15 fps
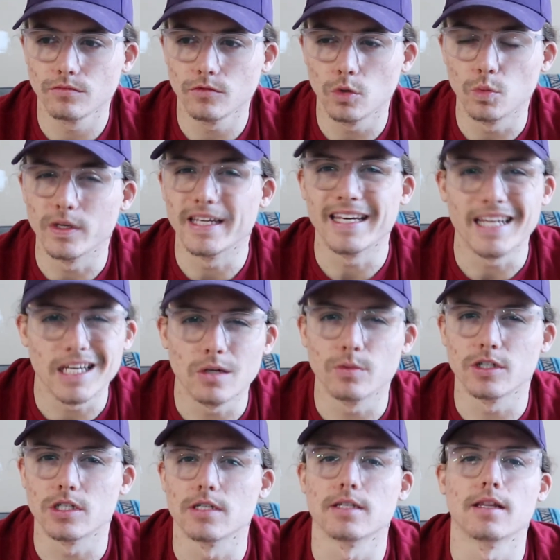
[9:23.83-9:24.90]
we need,
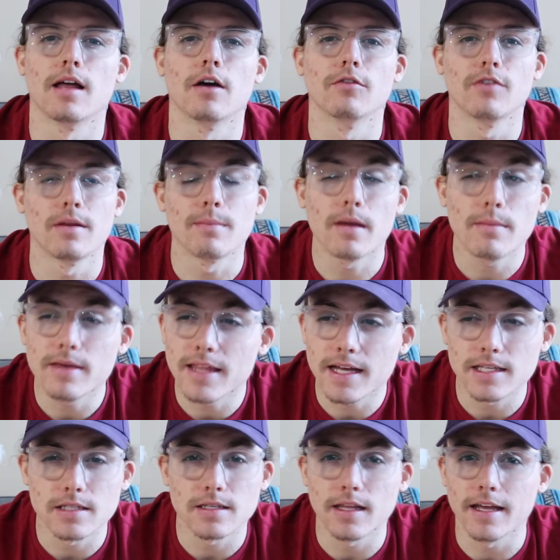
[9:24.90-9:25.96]
which is love. And maybe
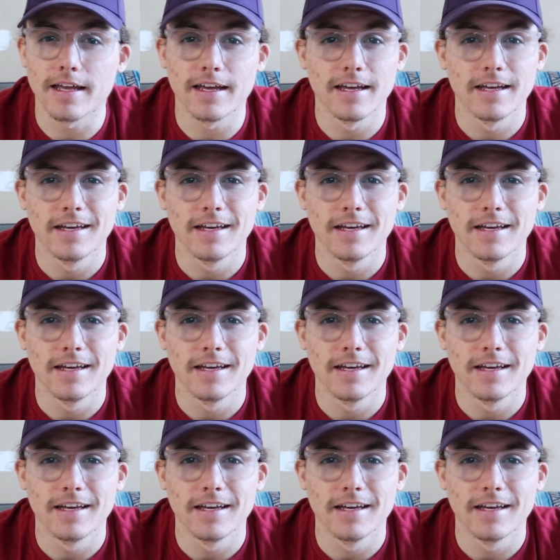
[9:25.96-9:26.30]
that's like